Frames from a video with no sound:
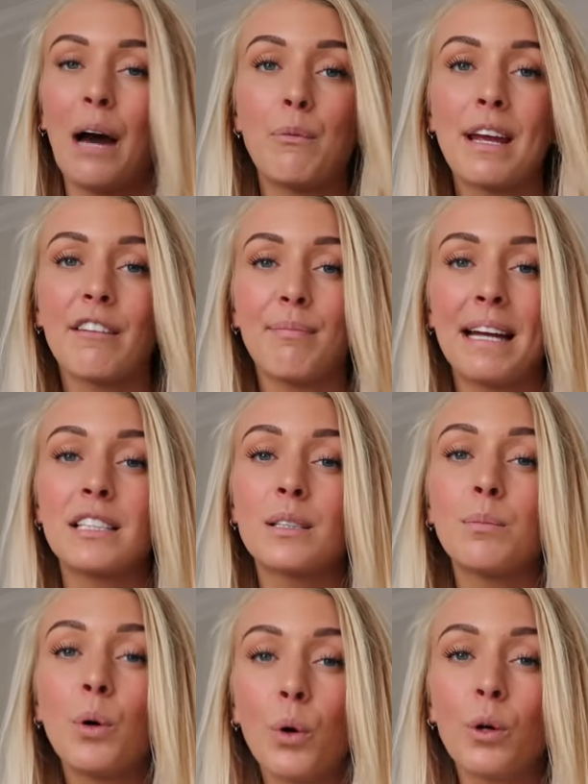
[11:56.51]
And we have made
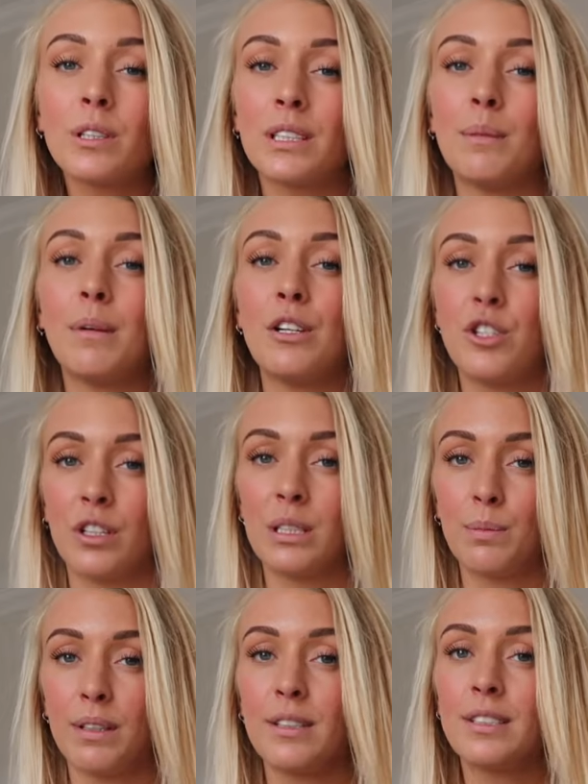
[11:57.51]
some awesome
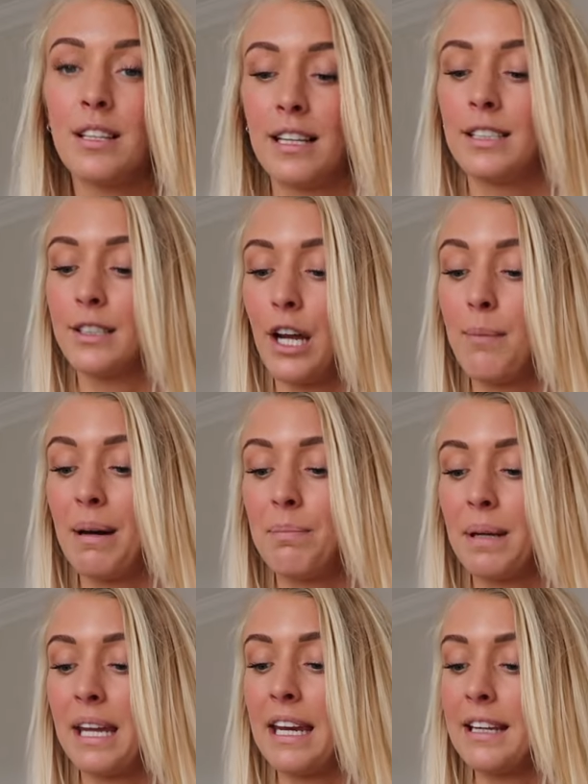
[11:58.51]
adjustments to this
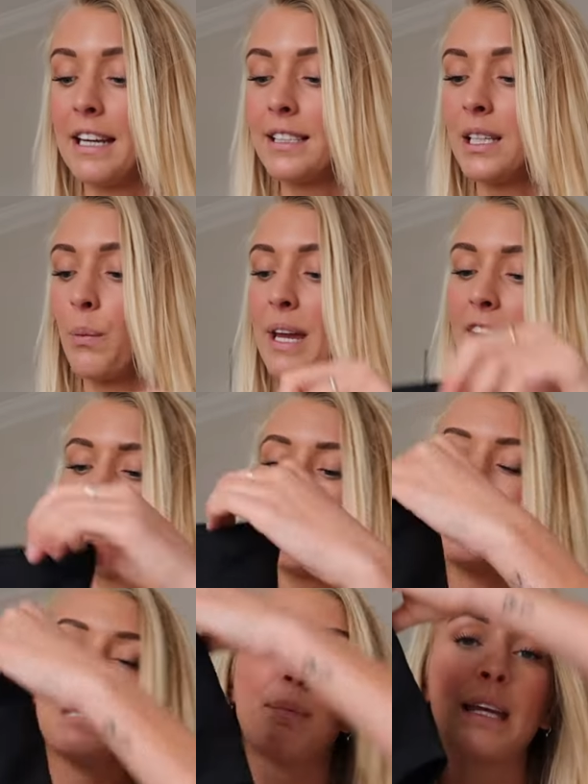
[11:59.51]
Nomad bikini. So we have
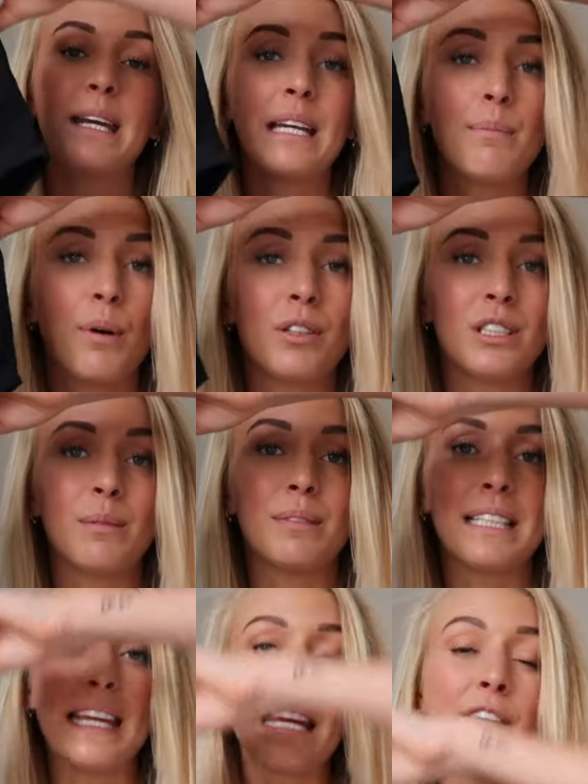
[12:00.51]
made the bikini
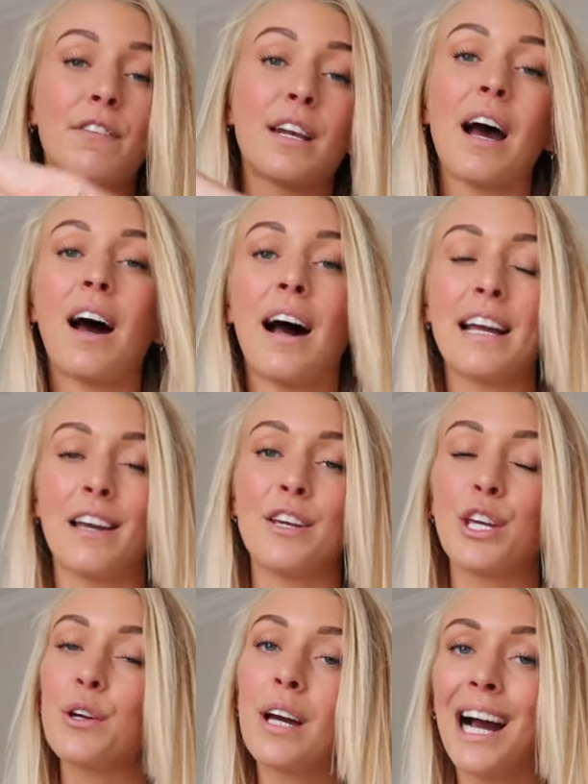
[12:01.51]
bottoms even higher.
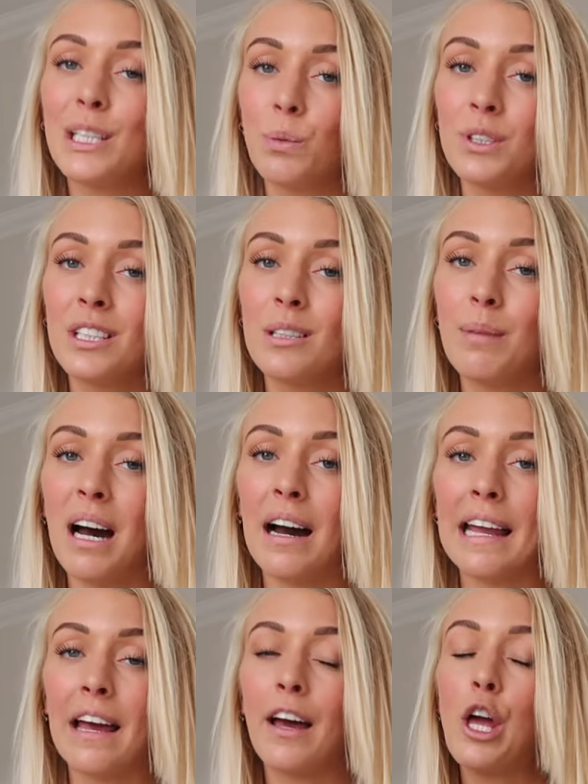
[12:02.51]
You guys wanted them
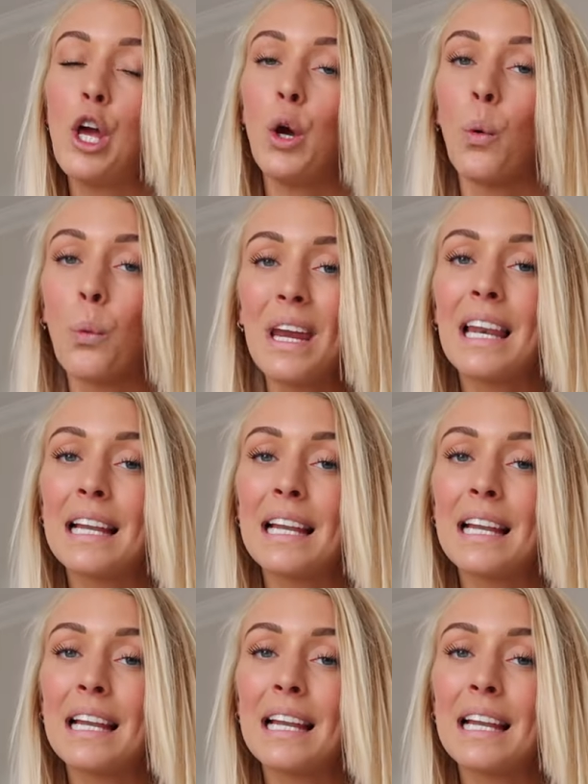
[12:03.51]
higher. We